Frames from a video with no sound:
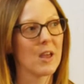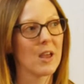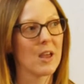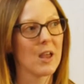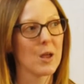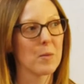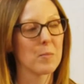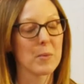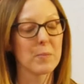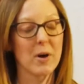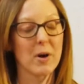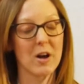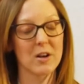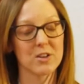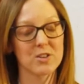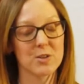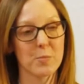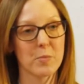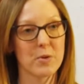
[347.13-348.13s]
in
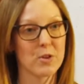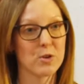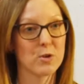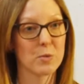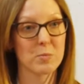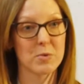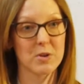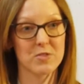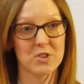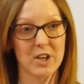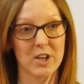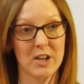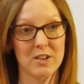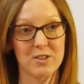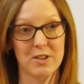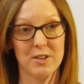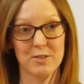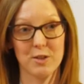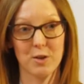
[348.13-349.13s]
partnership with a number of
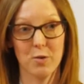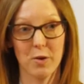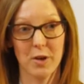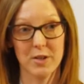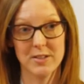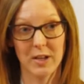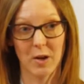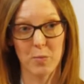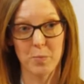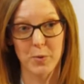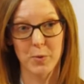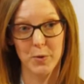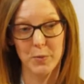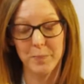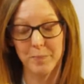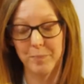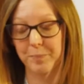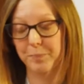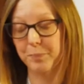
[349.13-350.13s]
churches across
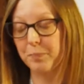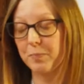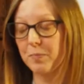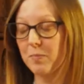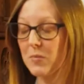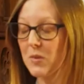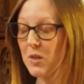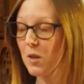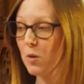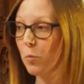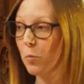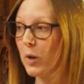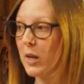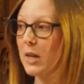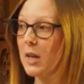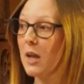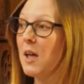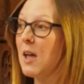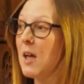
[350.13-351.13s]
Southport.
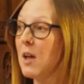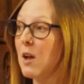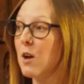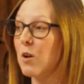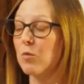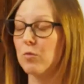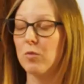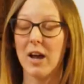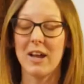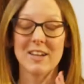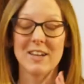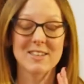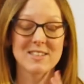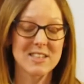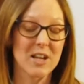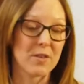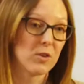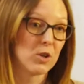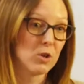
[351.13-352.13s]
We ran
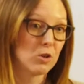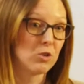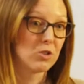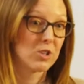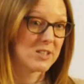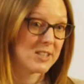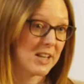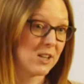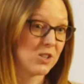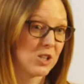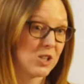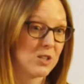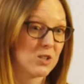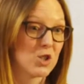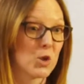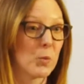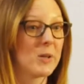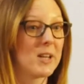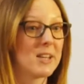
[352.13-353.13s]
700
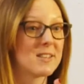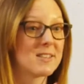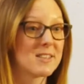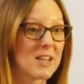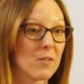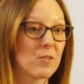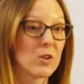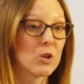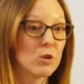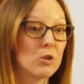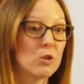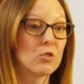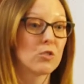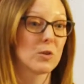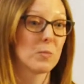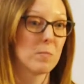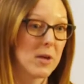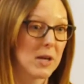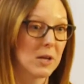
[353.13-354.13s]
sessions, so we did
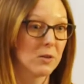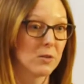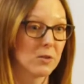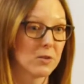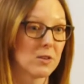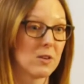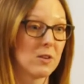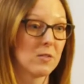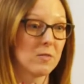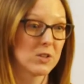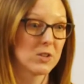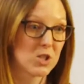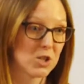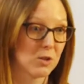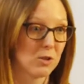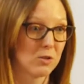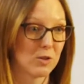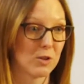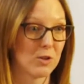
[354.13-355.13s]
700 meals for
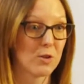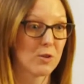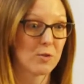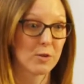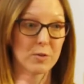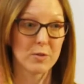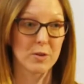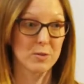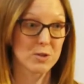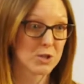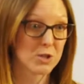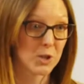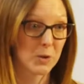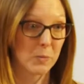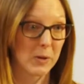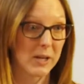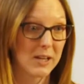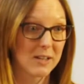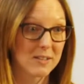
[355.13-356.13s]
children through those
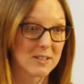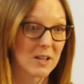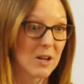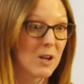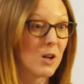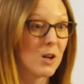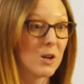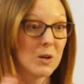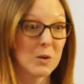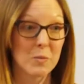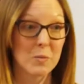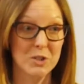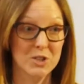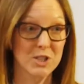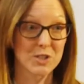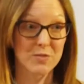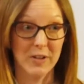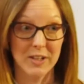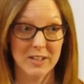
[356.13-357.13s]
2 weeks,
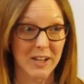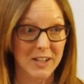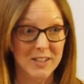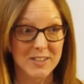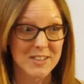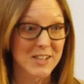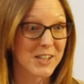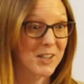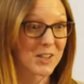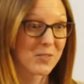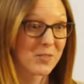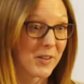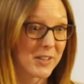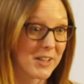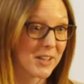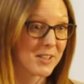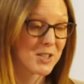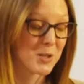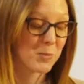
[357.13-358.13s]
which is fantastic. It's a
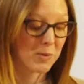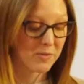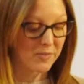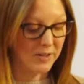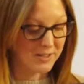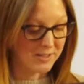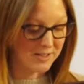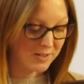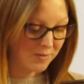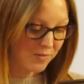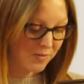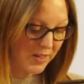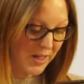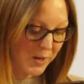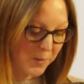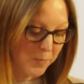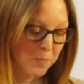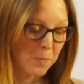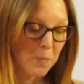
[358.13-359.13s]
fantastic preventative
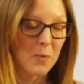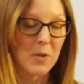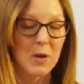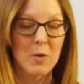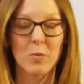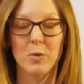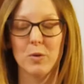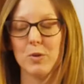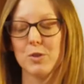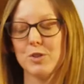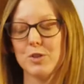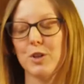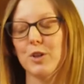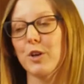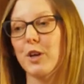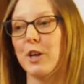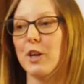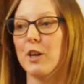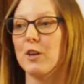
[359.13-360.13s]
thing. We're also
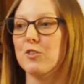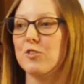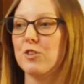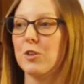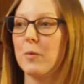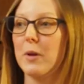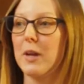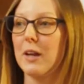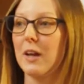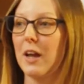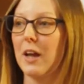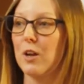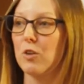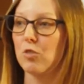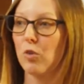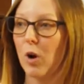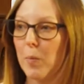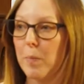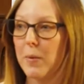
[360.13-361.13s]
looking at doing a
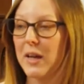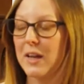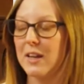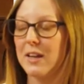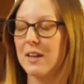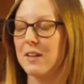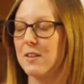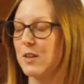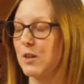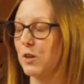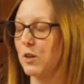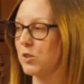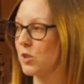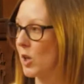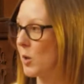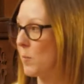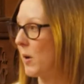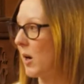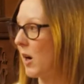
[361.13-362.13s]
drop-in in the
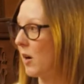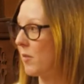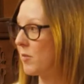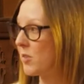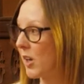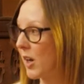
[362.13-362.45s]
October half